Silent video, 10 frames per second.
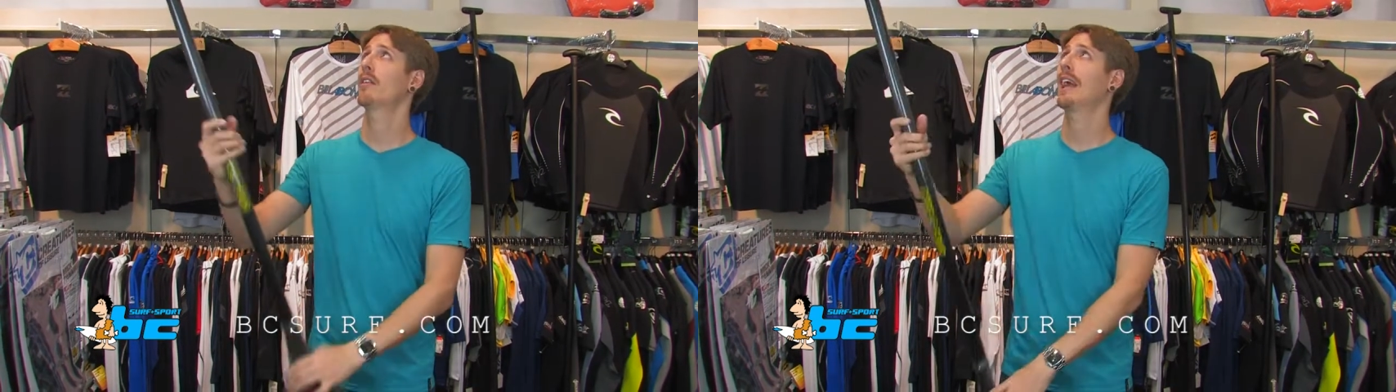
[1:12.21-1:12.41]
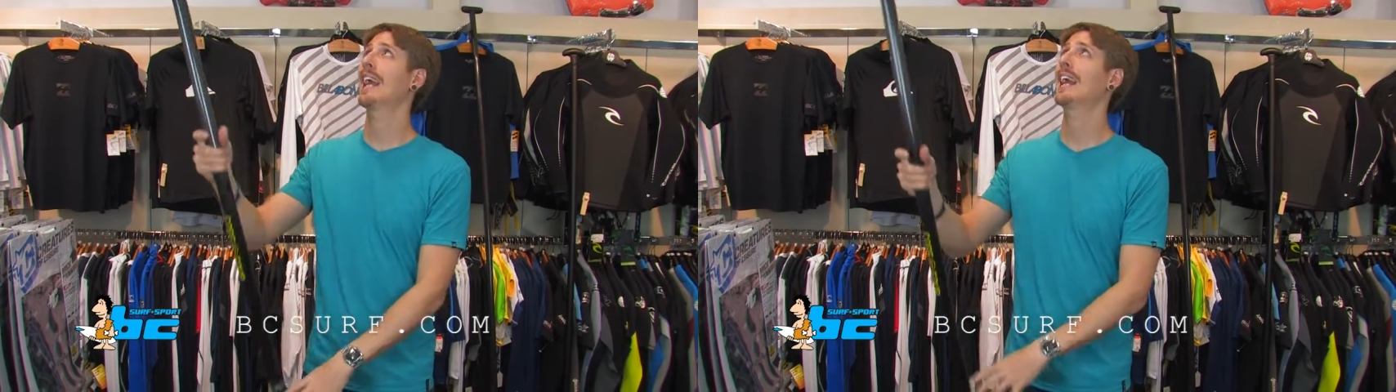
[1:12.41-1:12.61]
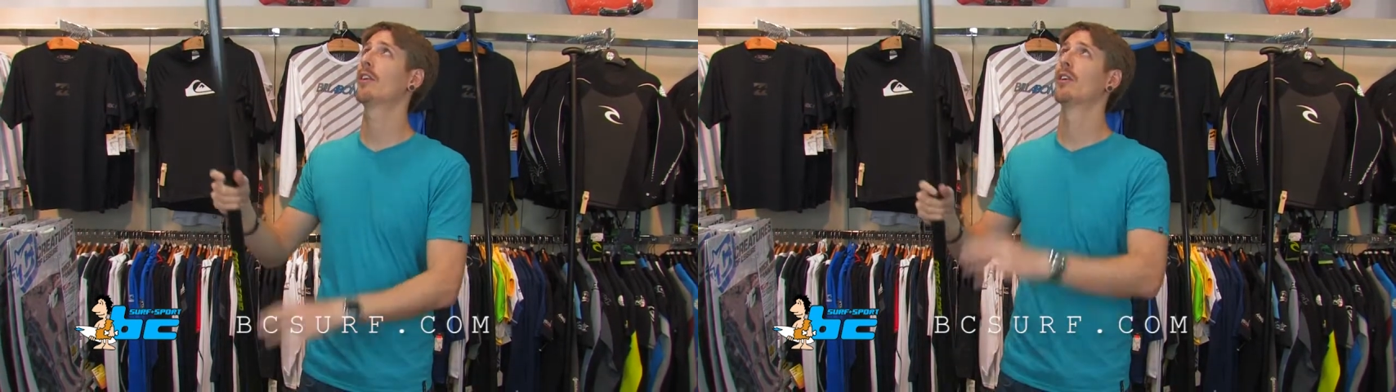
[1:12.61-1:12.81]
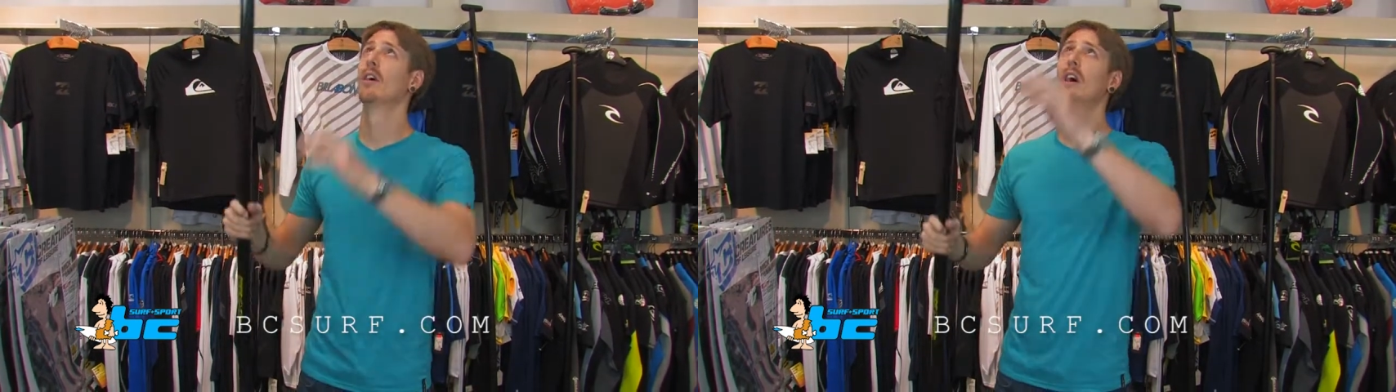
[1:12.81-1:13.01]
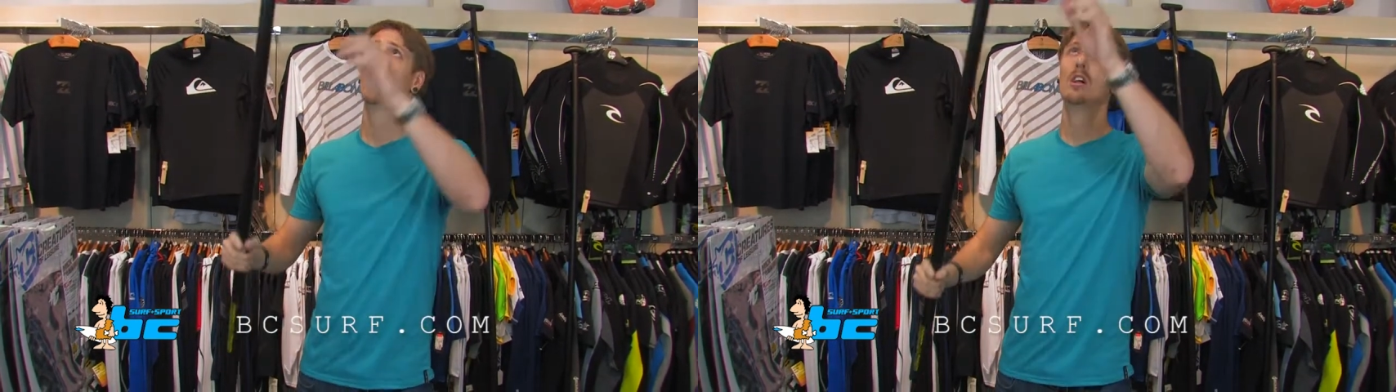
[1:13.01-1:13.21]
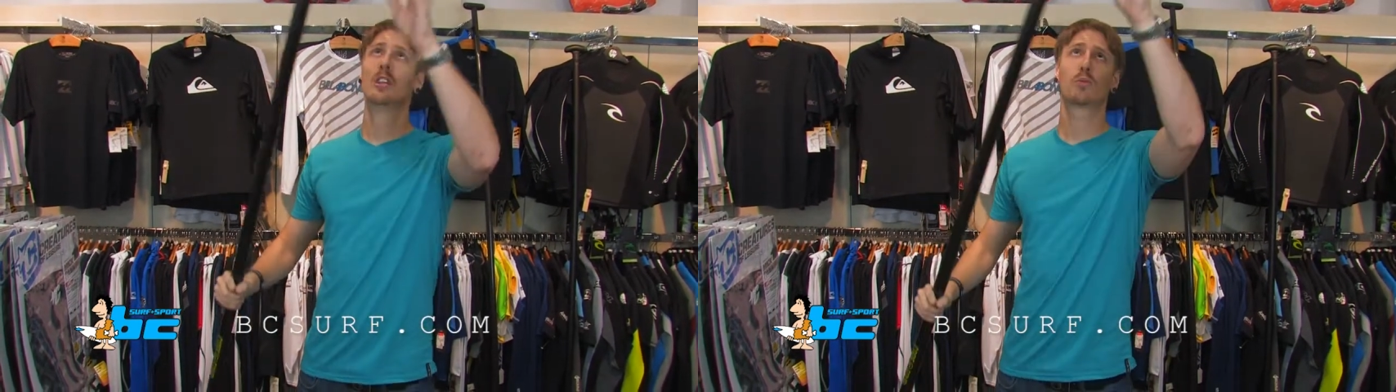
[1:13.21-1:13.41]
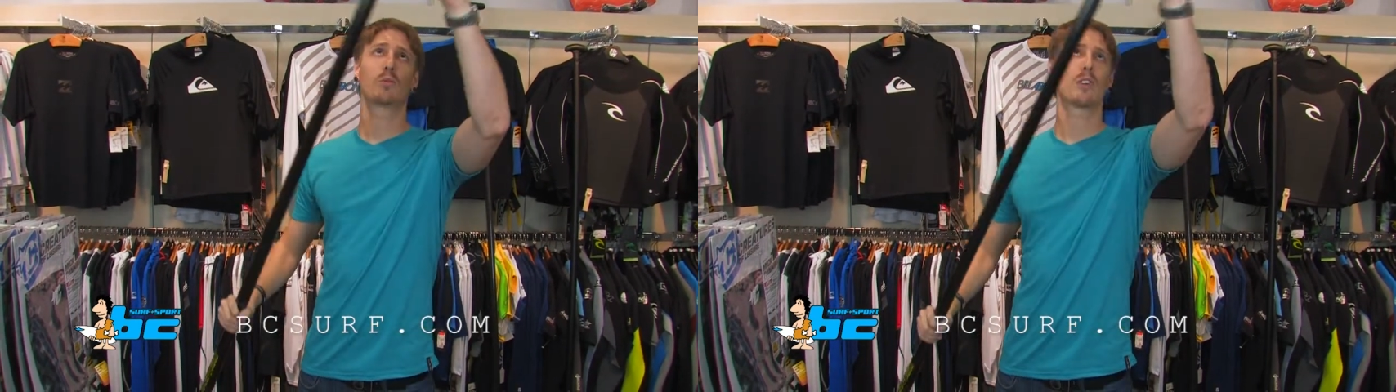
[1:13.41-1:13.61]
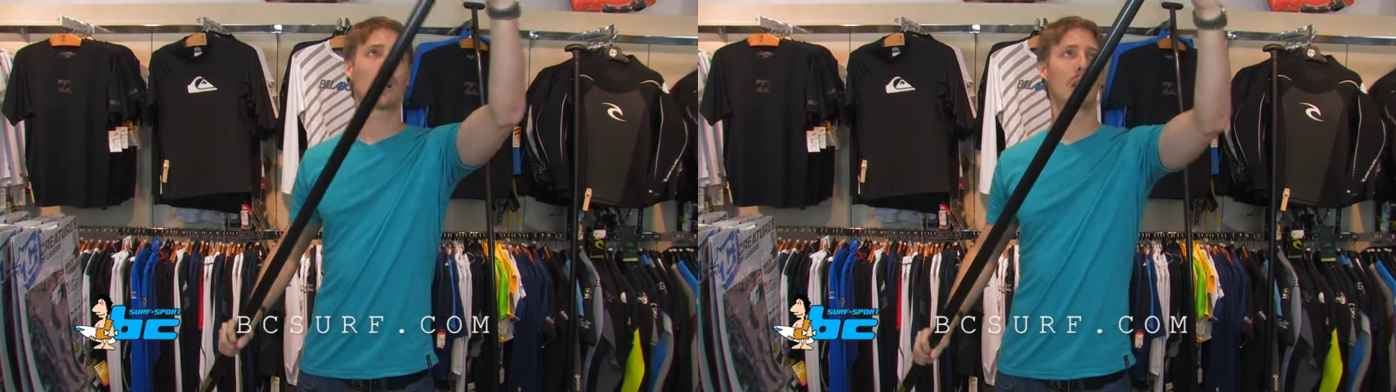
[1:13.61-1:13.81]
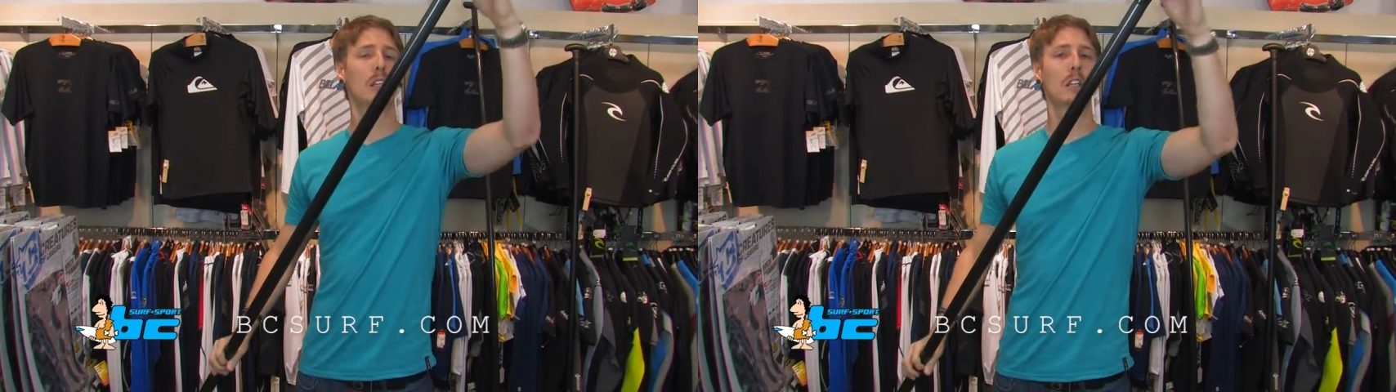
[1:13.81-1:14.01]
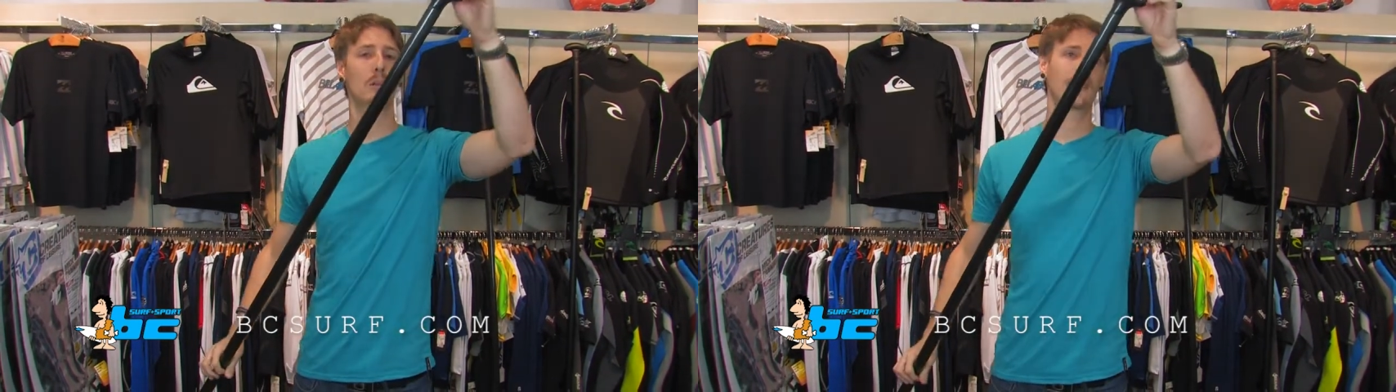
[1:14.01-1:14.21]
to the handle, this one's got a
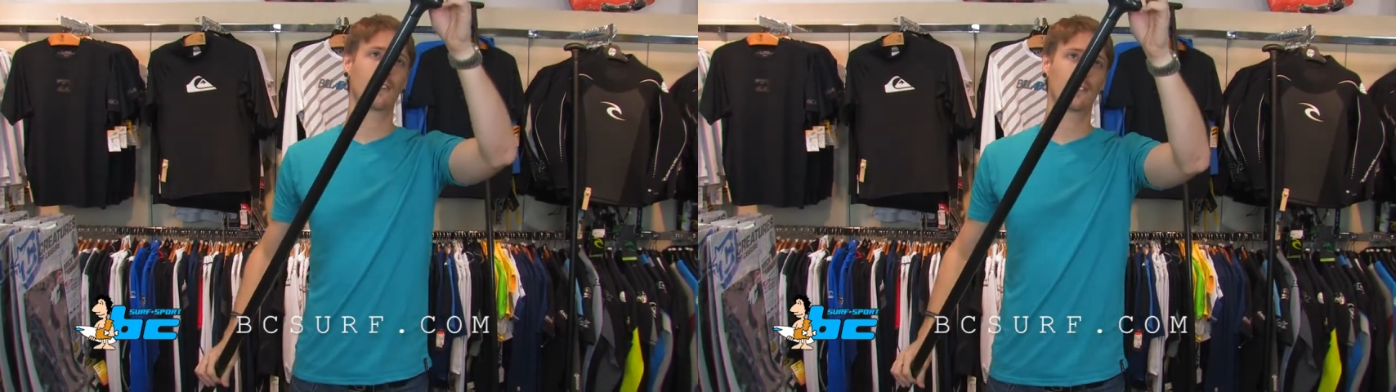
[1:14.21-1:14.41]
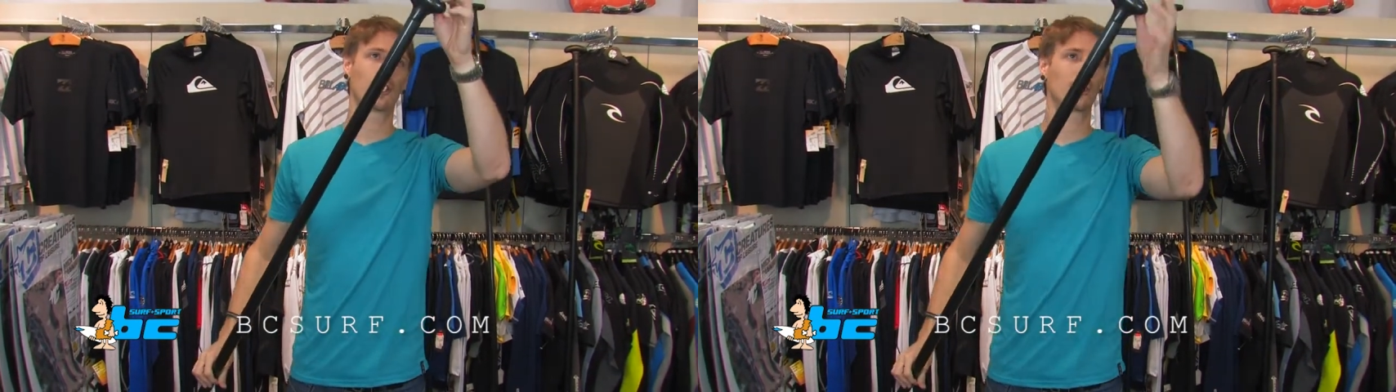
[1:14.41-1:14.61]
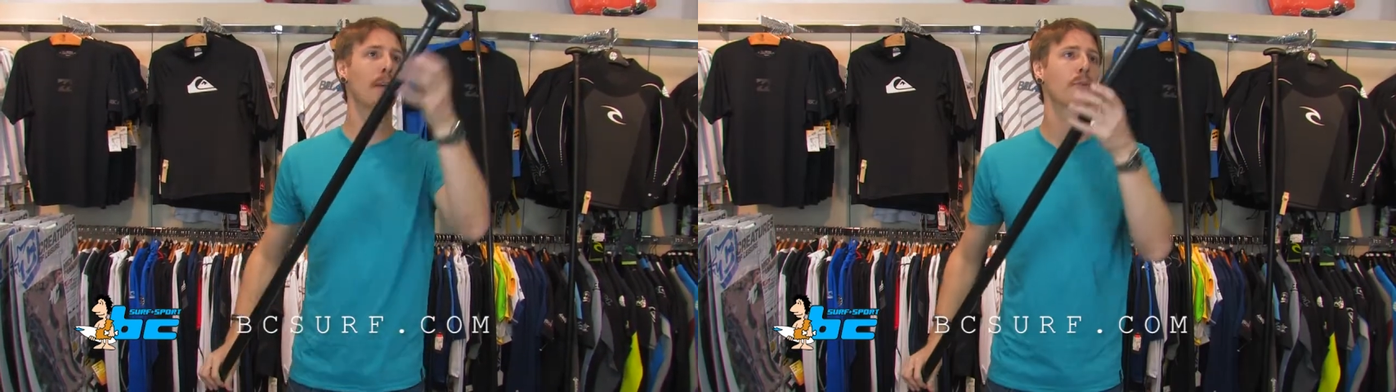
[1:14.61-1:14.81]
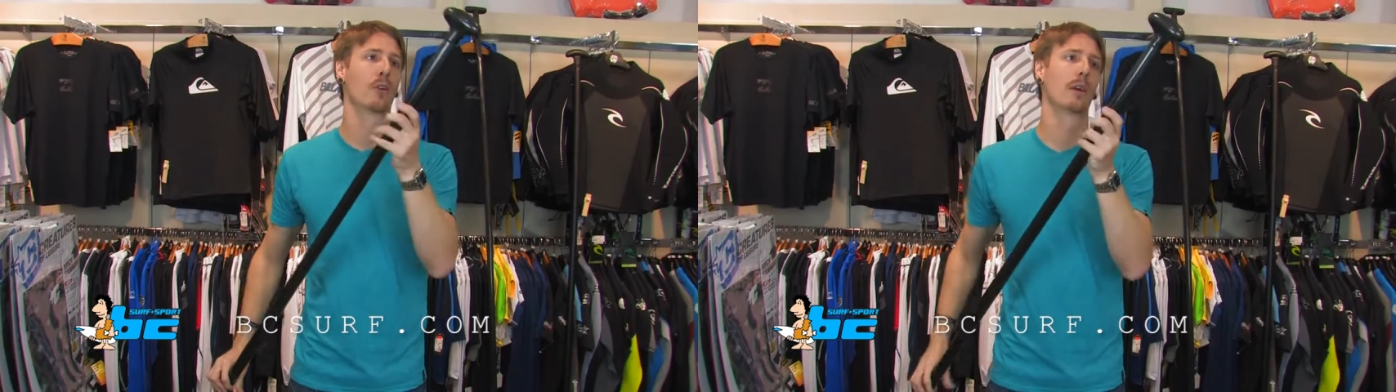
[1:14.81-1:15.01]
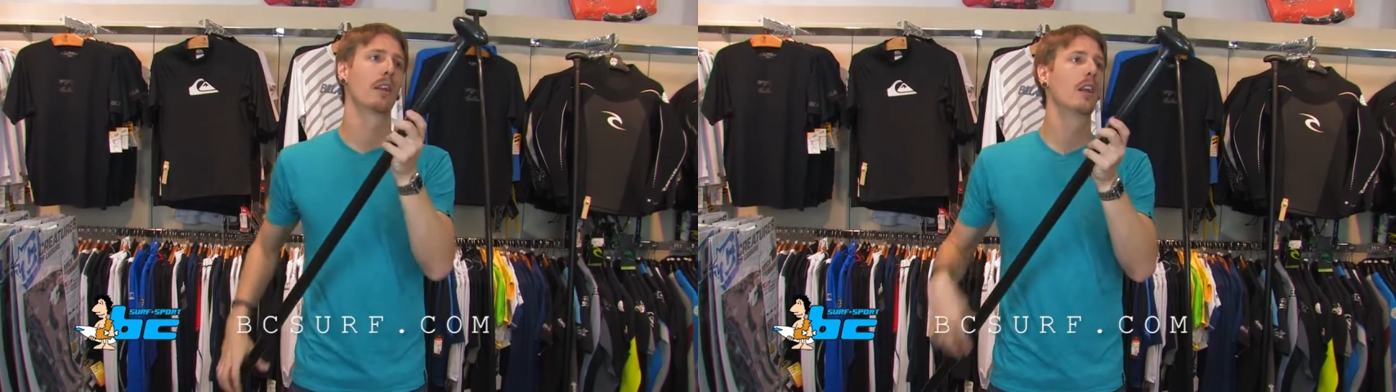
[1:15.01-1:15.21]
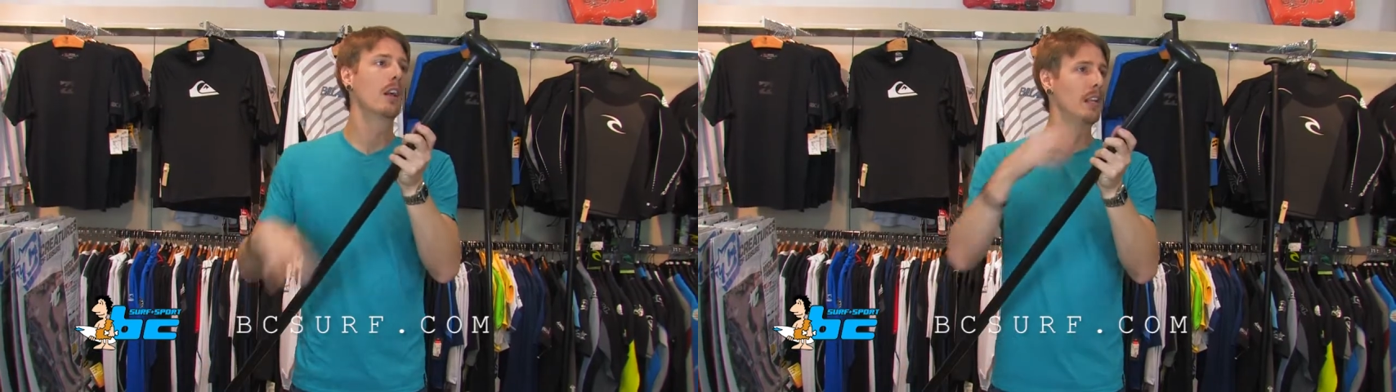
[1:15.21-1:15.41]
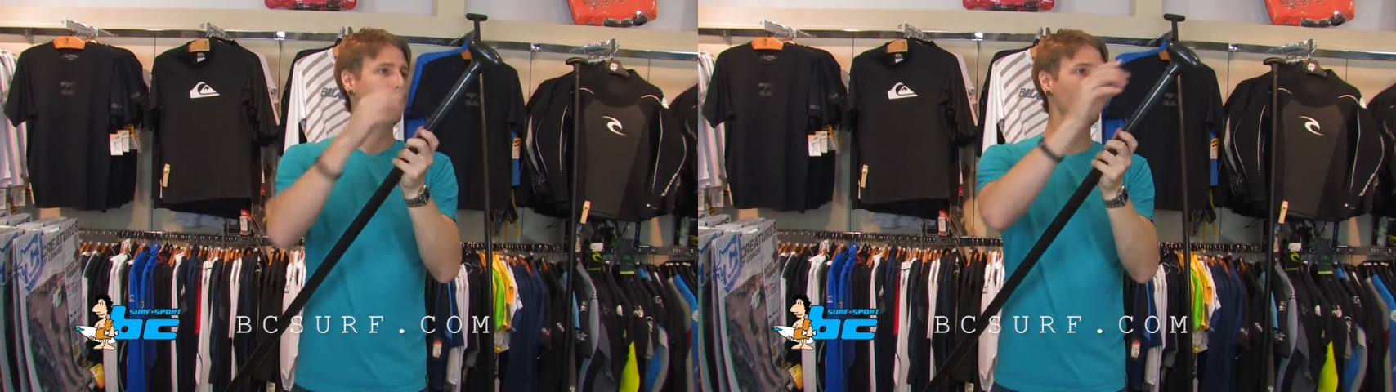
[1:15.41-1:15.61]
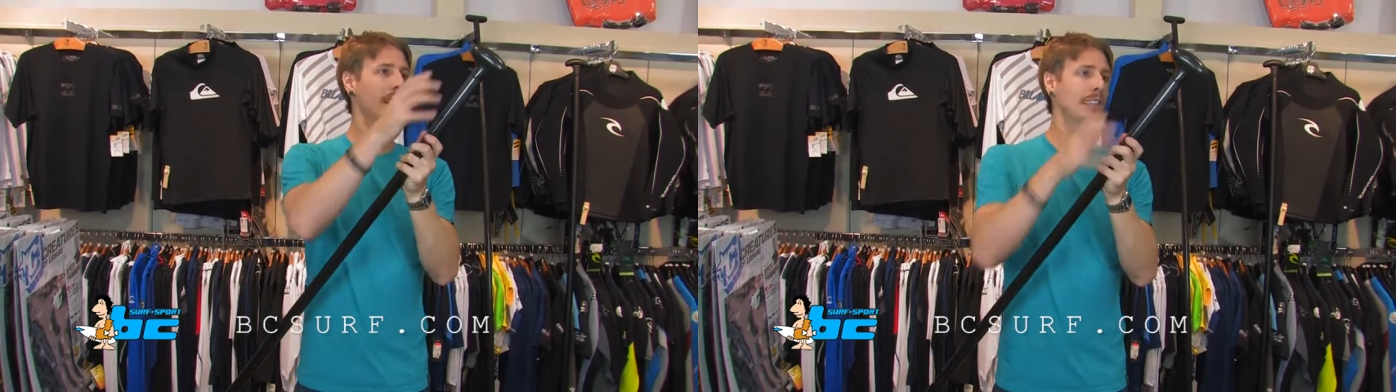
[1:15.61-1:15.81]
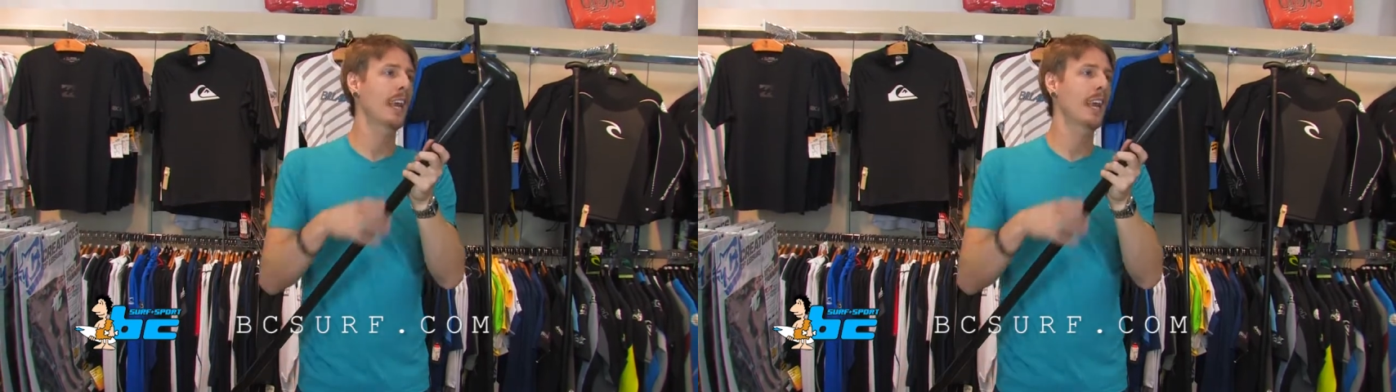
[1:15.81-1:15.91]
little bit different shape to it. This